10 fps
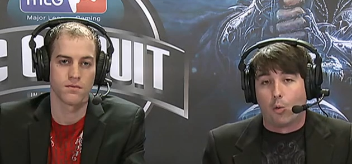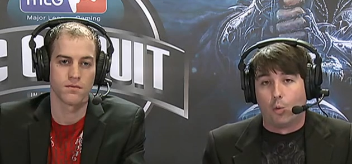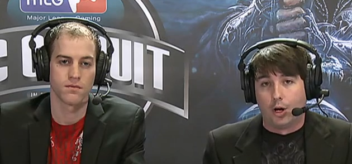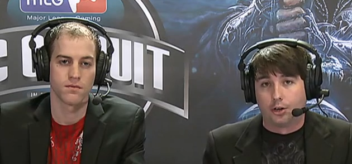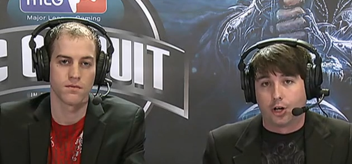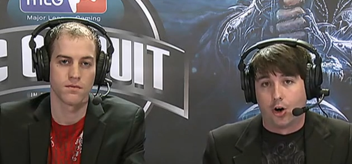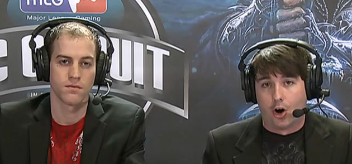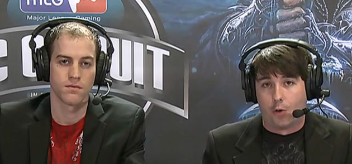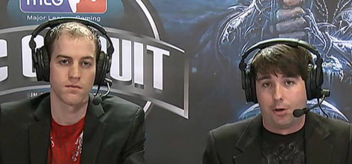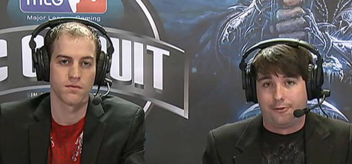Speaker 1: will go
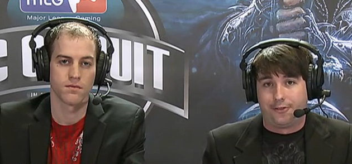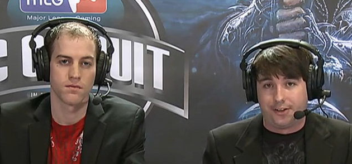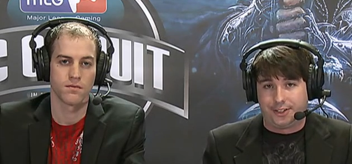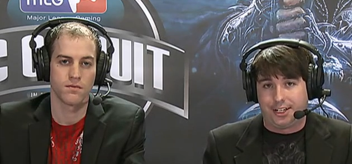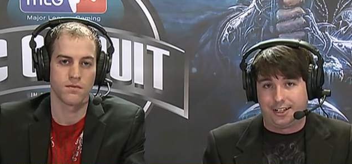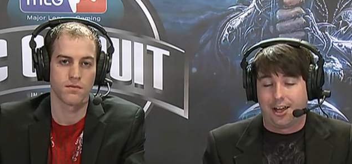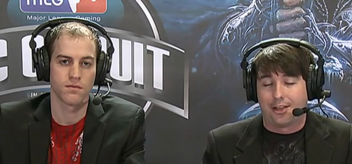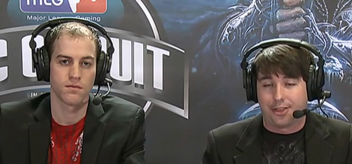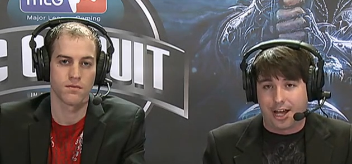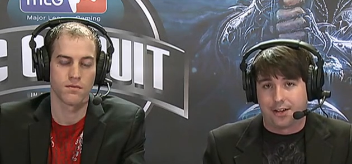home with
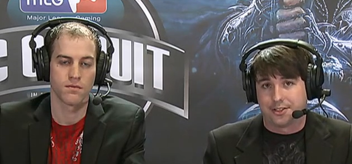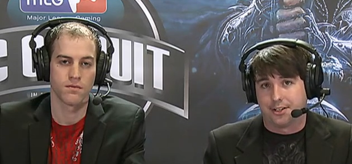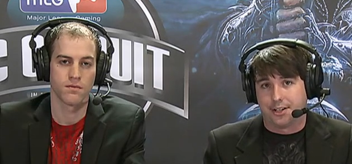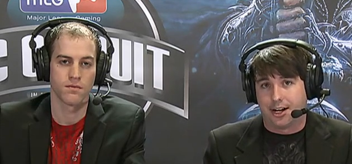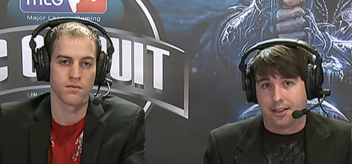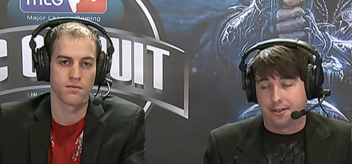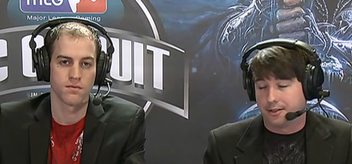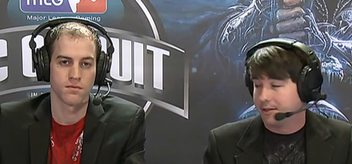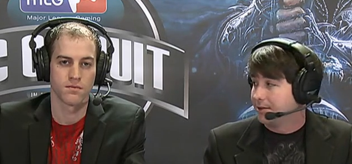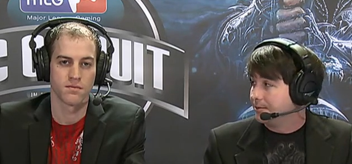$15,000.
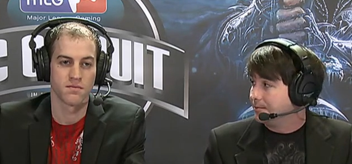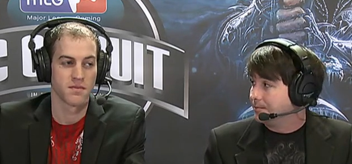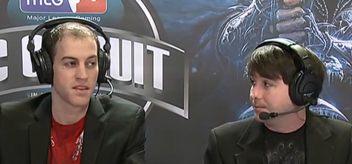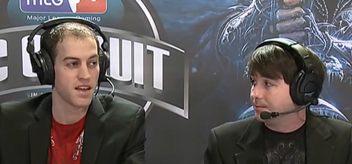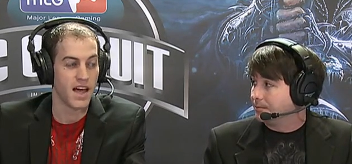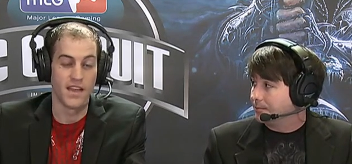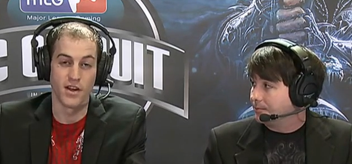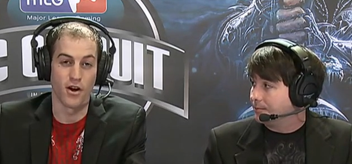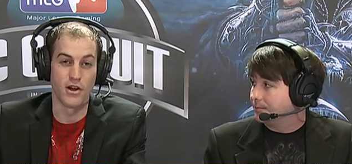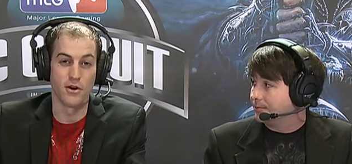
Speaker 2: And there
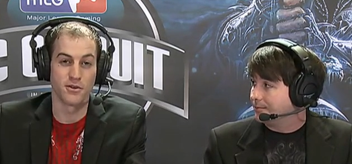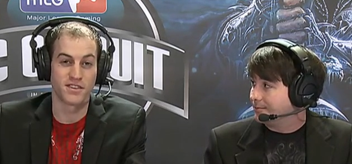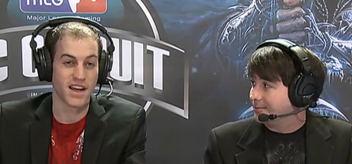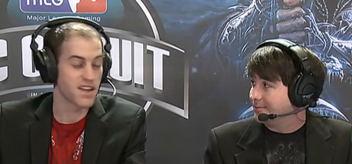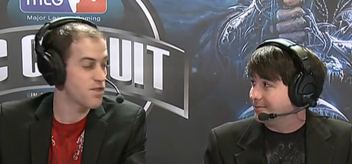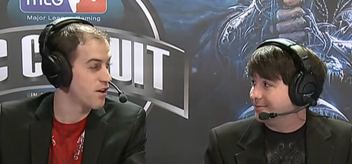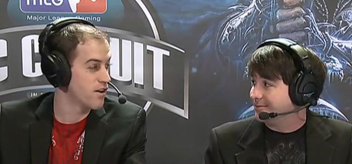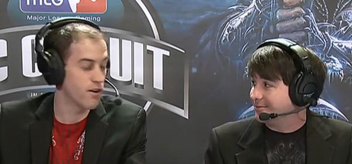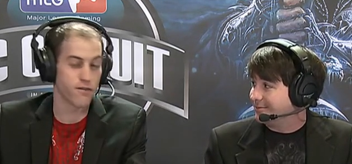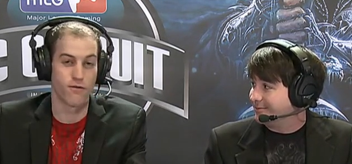are no second, third,
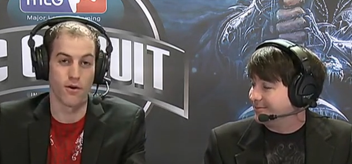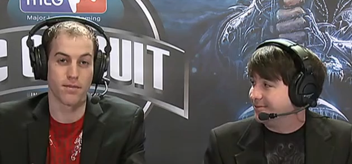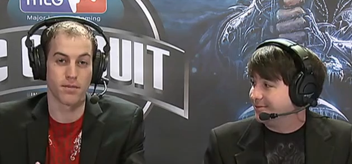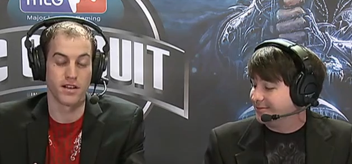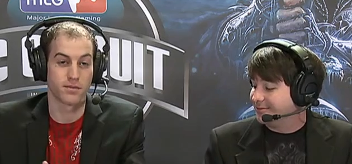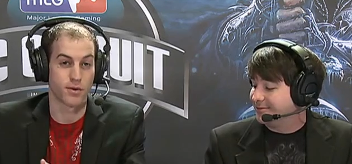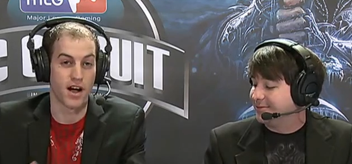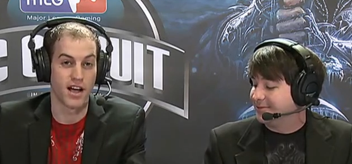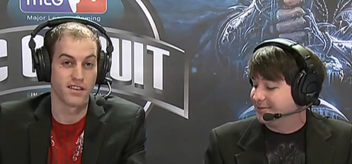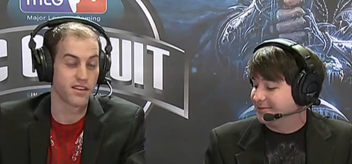or fourth place
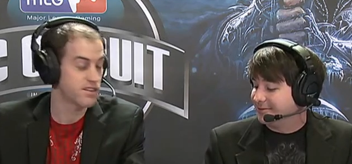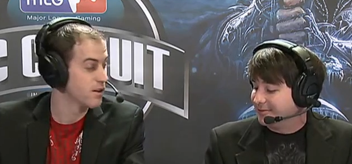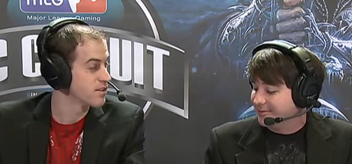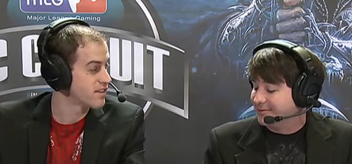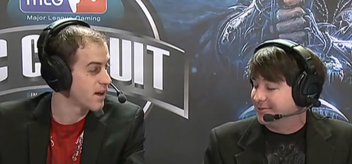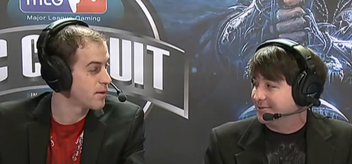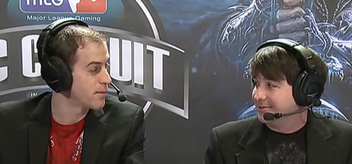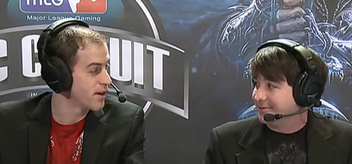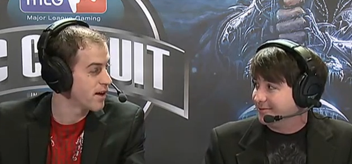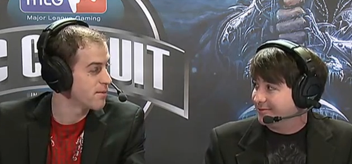prize, so it's time to
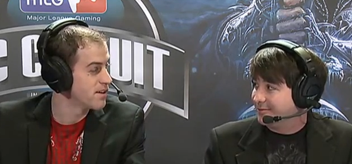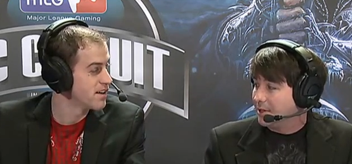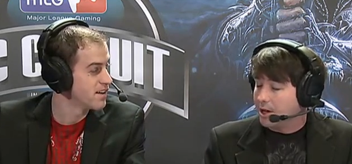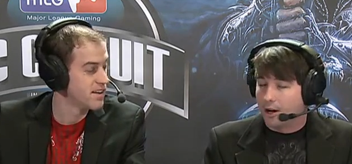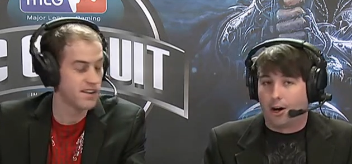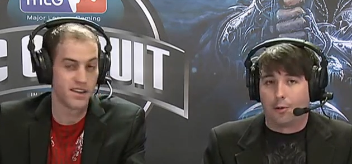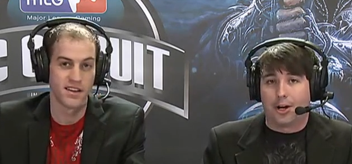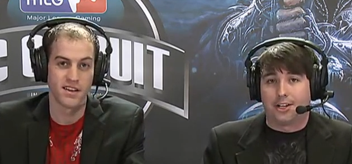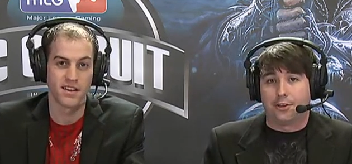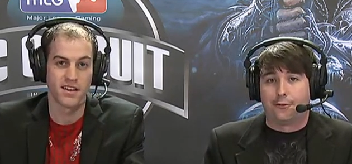put up.
Speaker 1: All
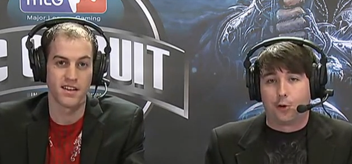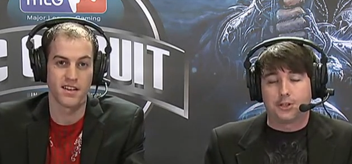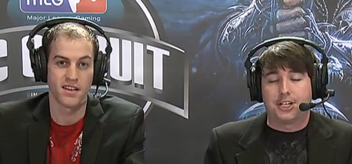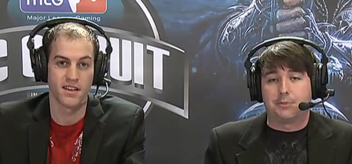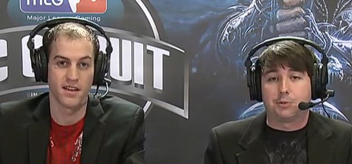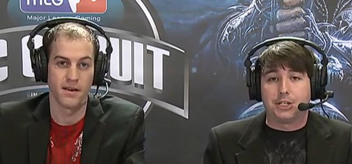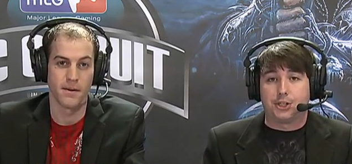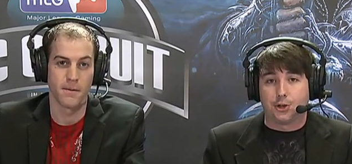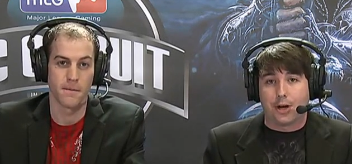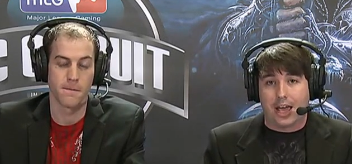right, and the four teams we
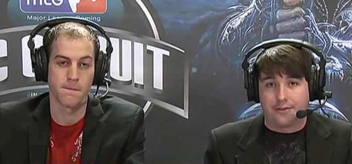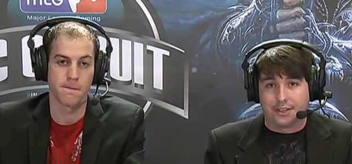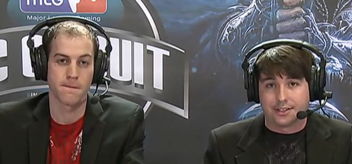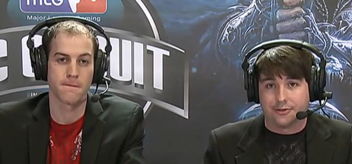do have at this